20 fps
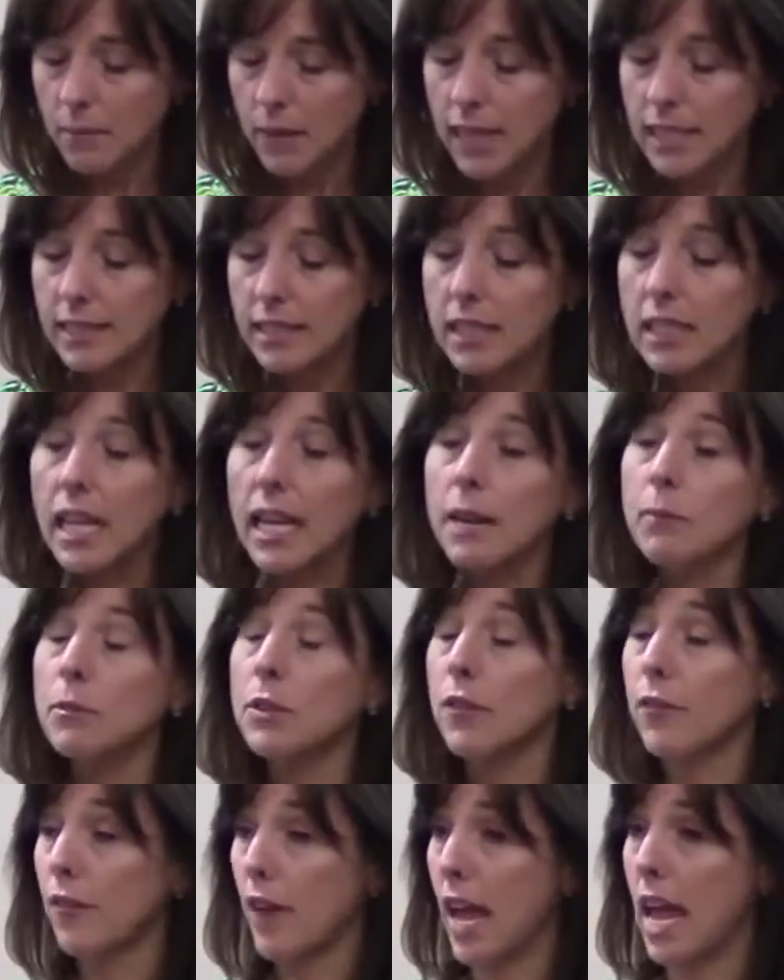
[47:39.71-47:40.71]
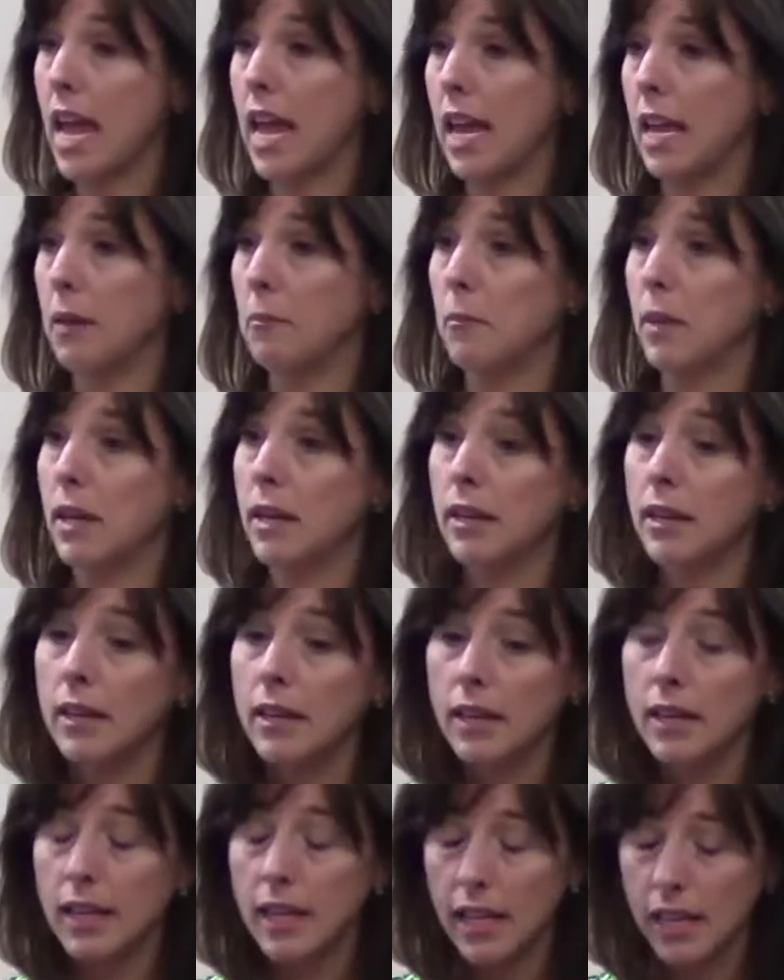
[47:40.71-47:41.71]
His claim to fame,
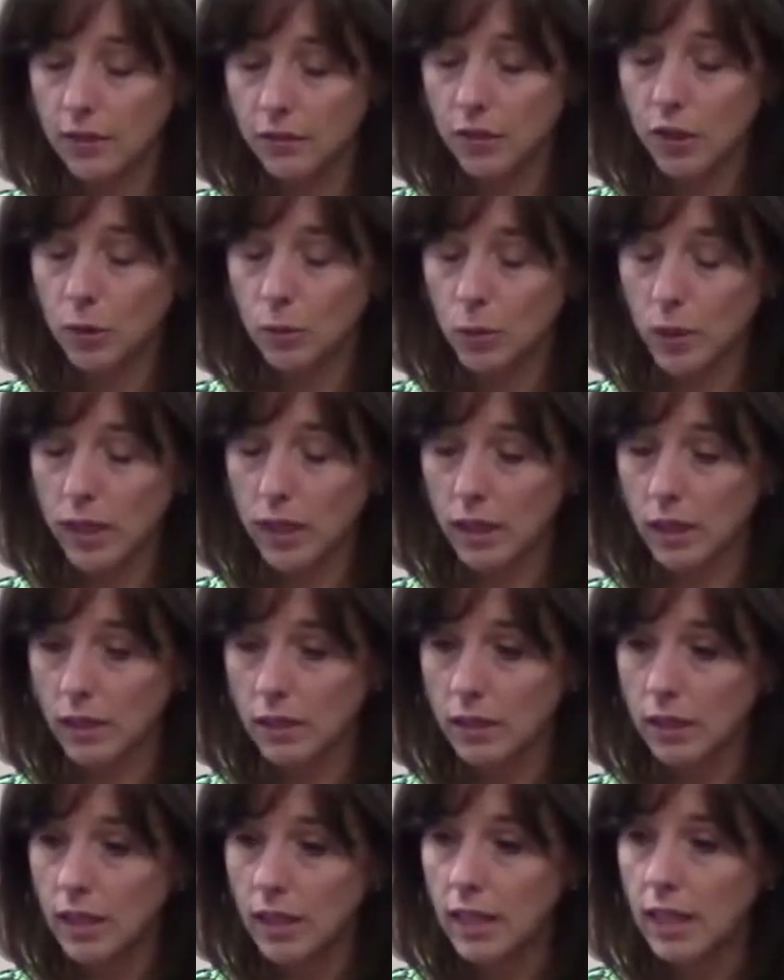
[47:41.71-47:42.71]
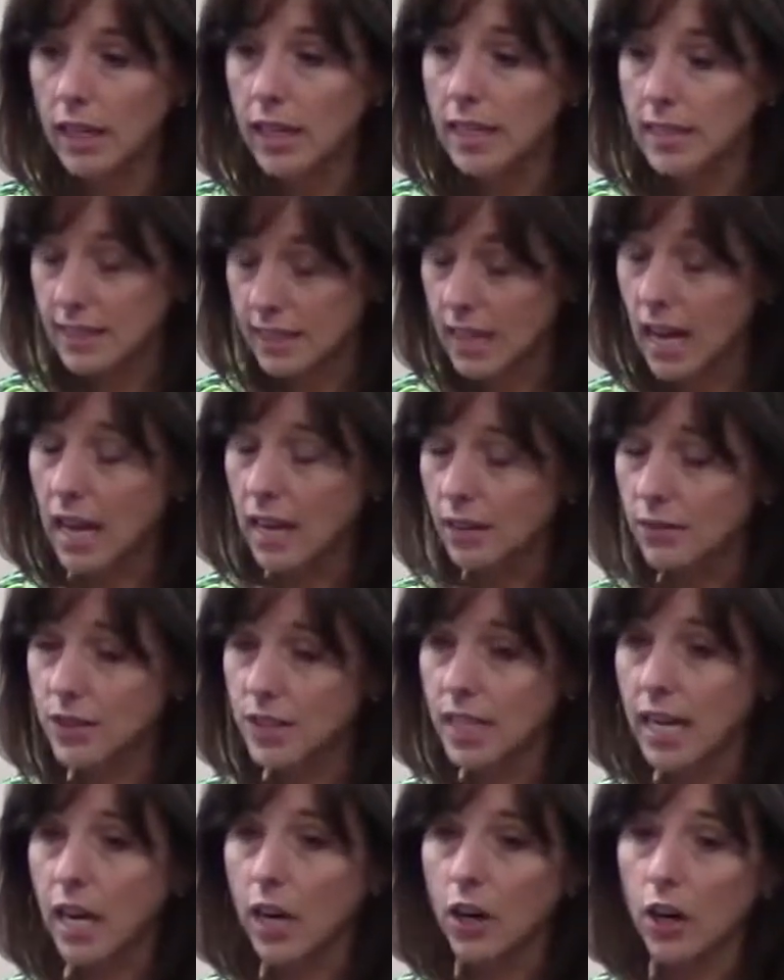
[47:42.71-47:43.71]
if you will, it's kind of
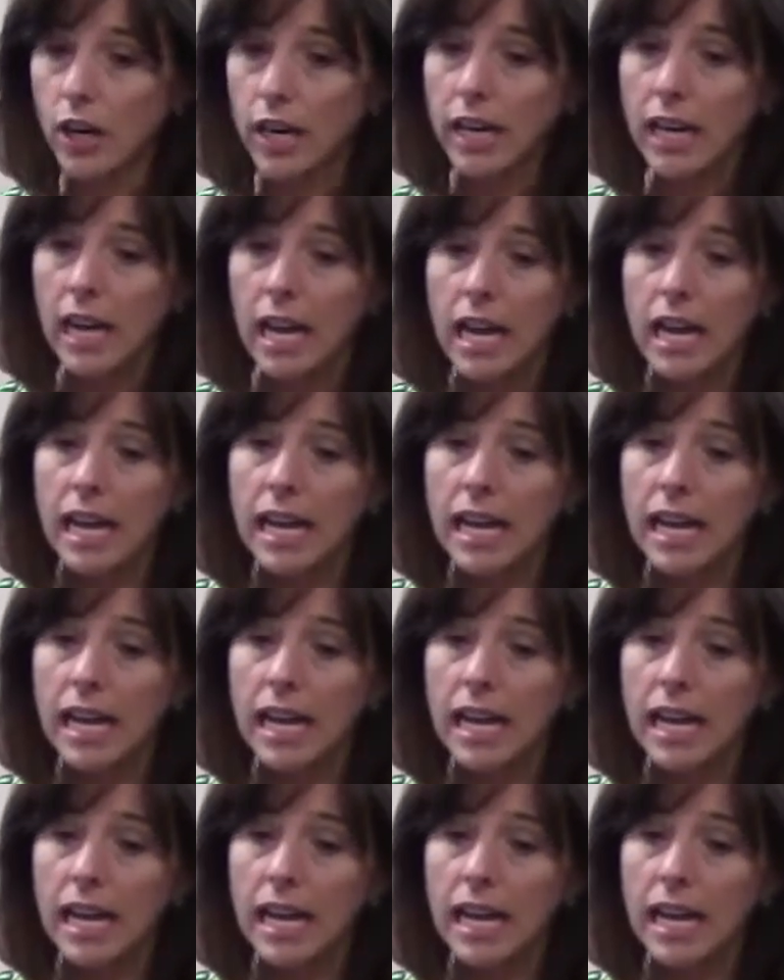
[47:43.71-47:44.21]
scary.